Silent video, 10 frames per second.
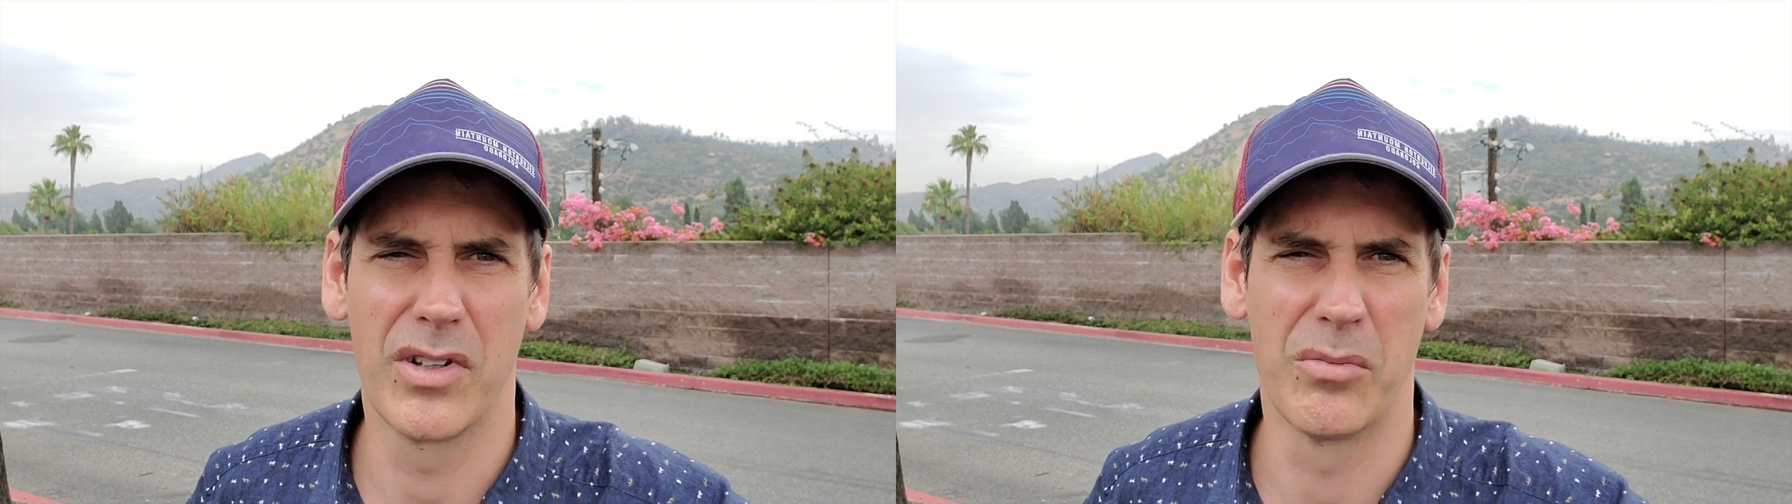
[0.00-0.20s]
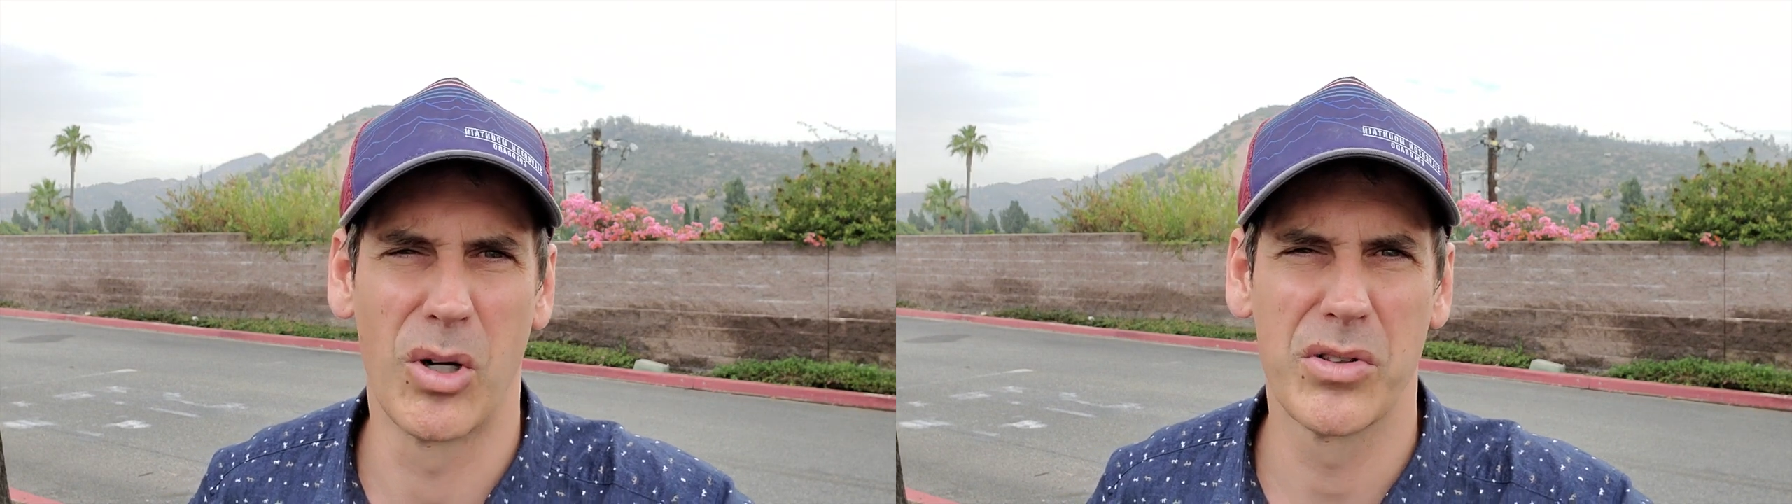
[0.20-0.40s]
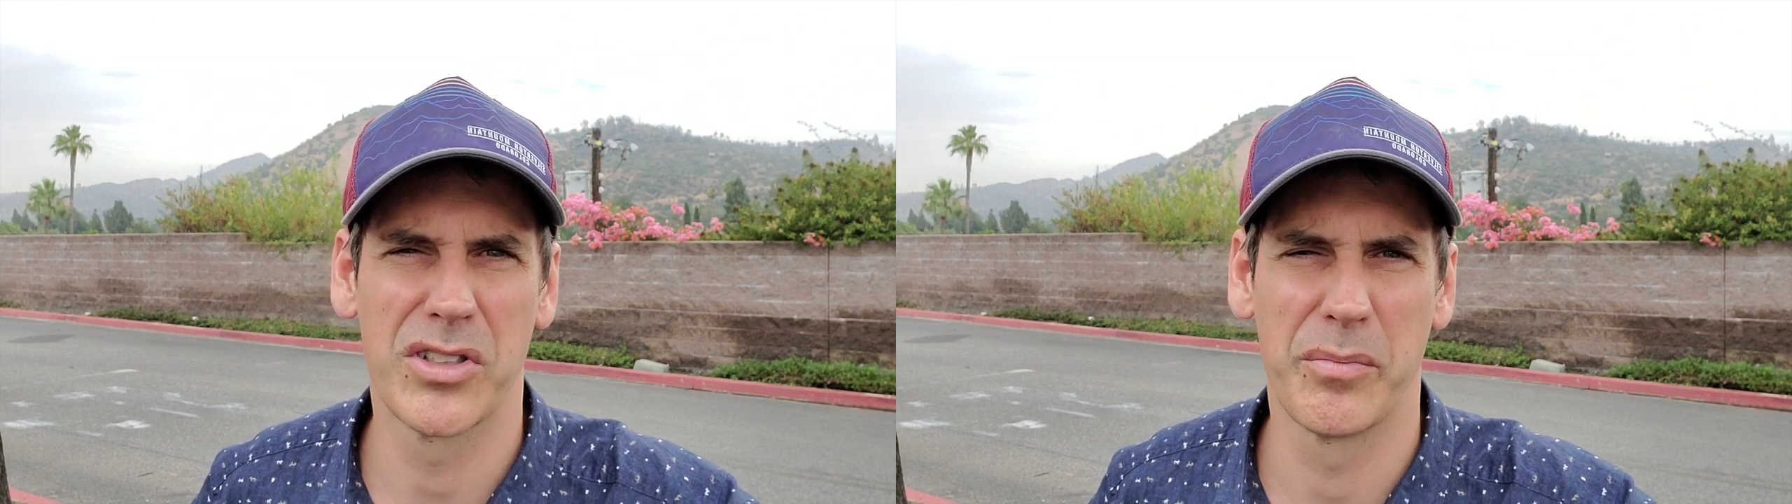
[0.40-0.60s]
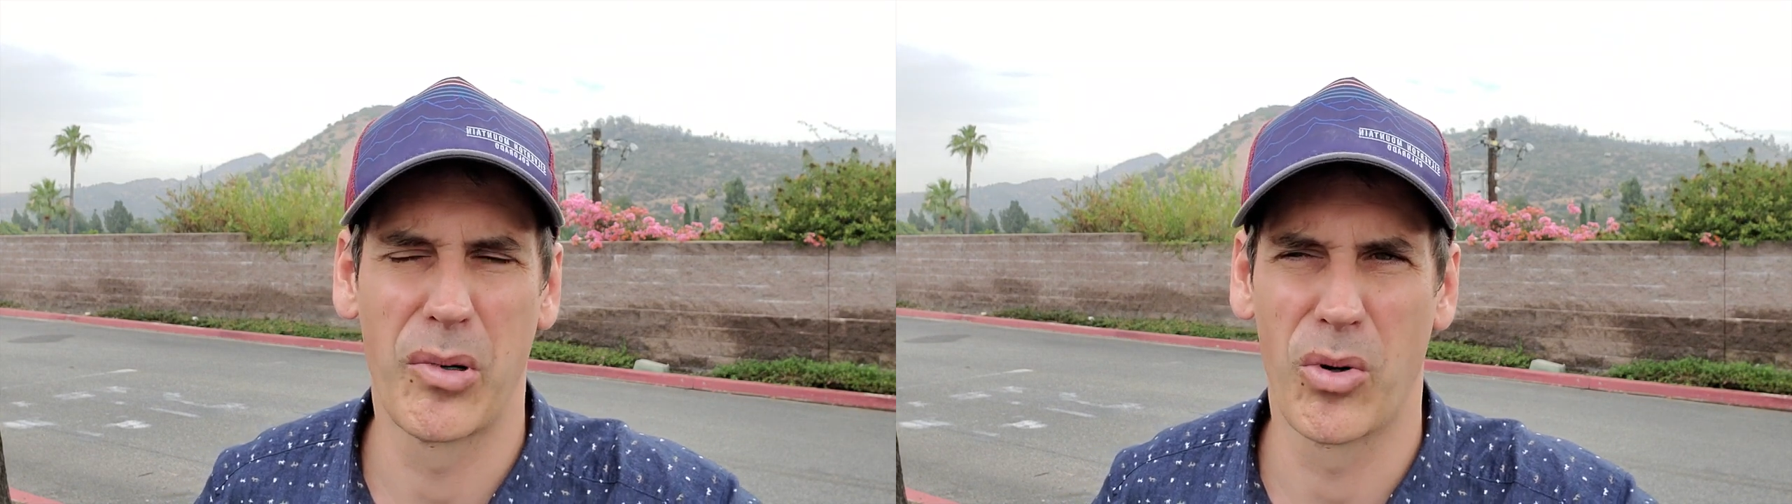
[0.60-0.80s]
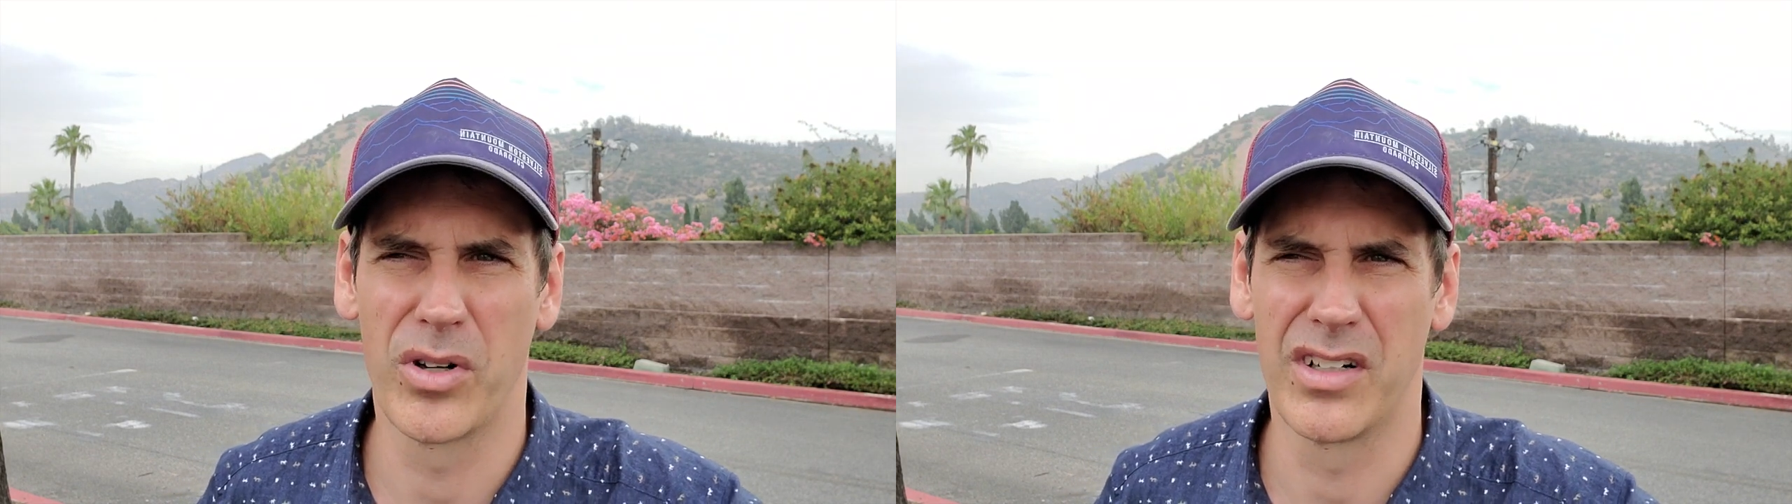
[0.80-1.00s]
most
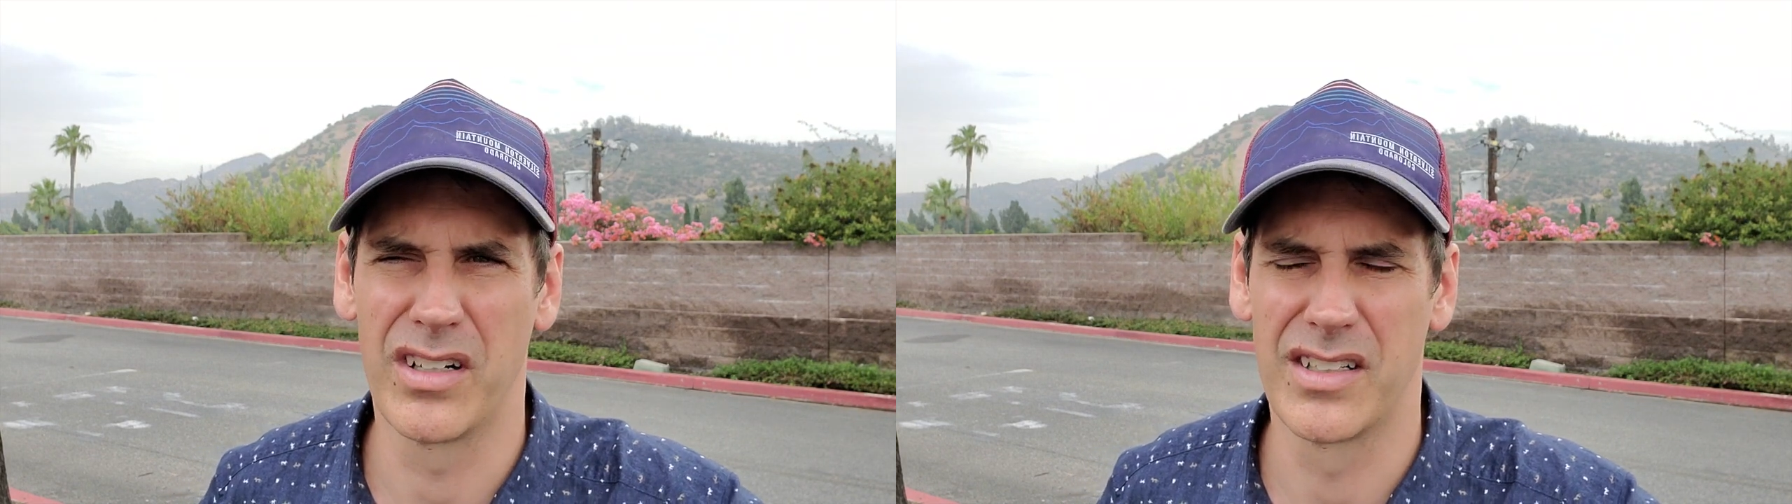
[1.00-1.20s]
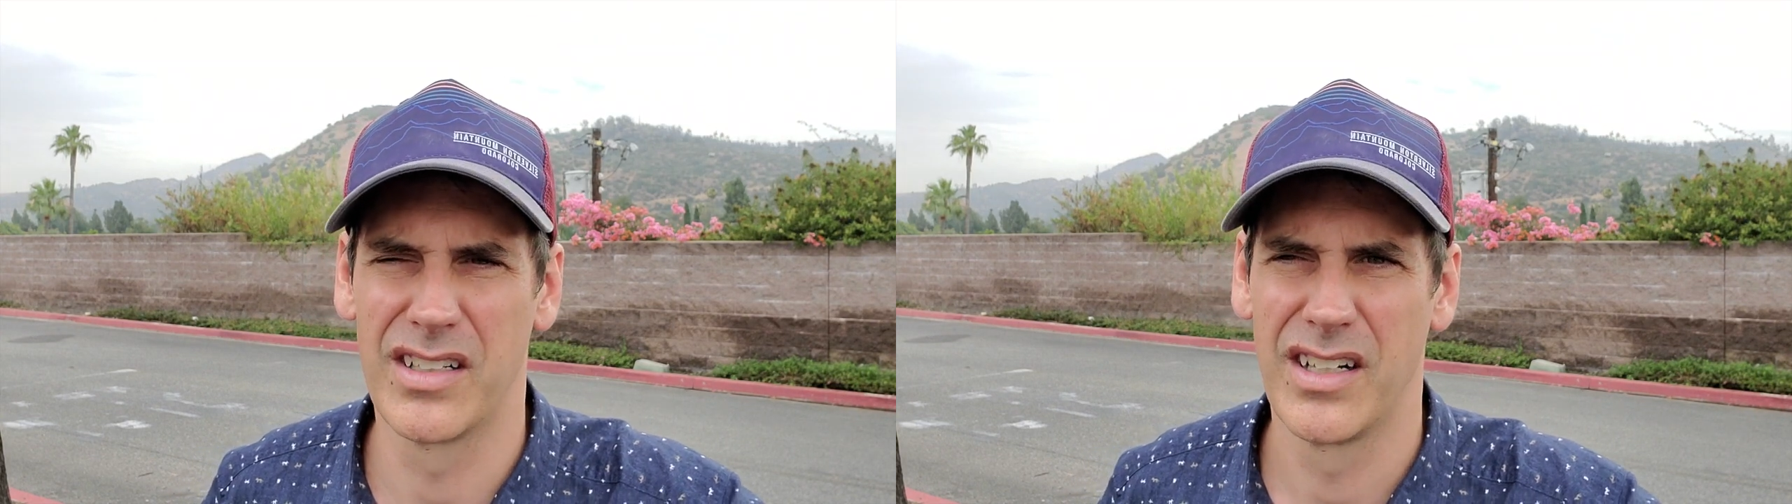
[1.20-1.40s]
important